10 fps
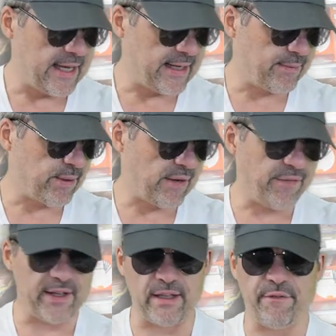And then when I
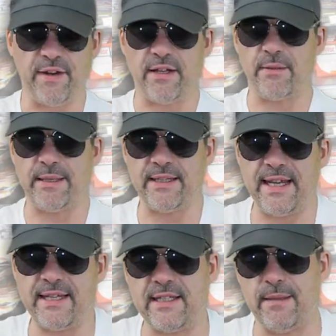finally found them and
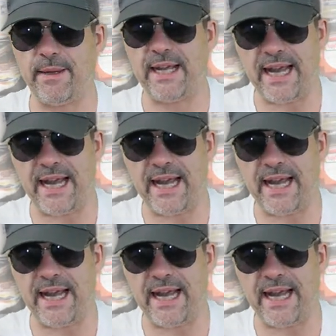tasted them, I